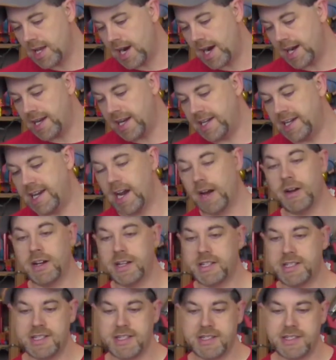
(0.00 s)
need
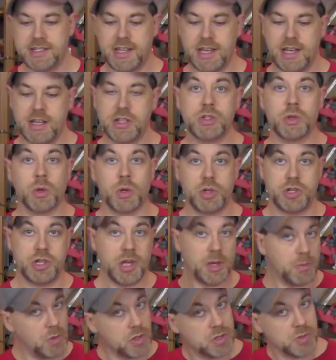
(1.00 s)
Garrix's sword
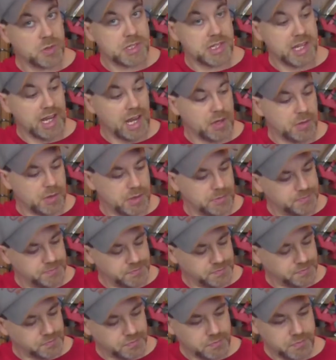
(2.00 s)
ship, which was the other one.
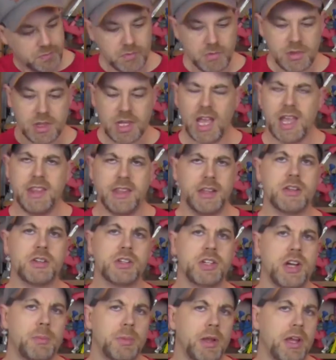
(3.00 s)
And then
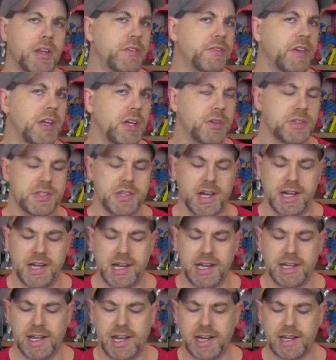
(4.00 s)
there's a couple other vehicles I
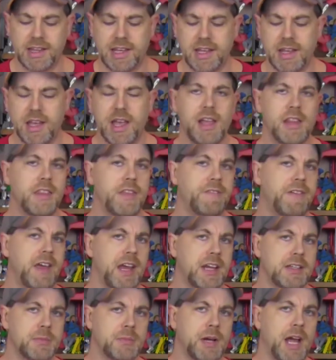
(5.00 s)
need, like the
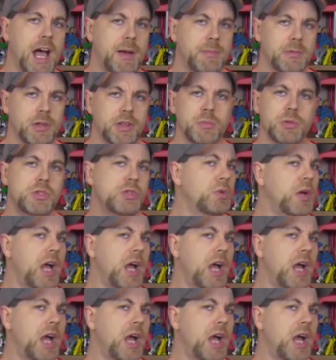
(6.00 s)
Phantom copter. There were two